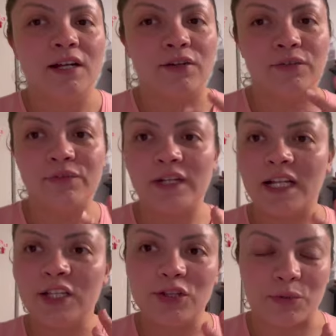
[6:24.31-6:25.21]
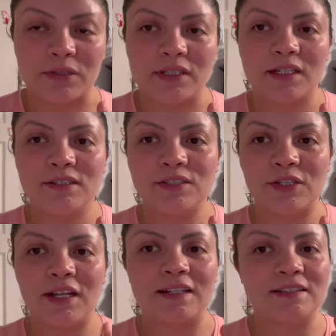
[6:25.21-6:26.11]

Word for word: Her freaking tortas, they're like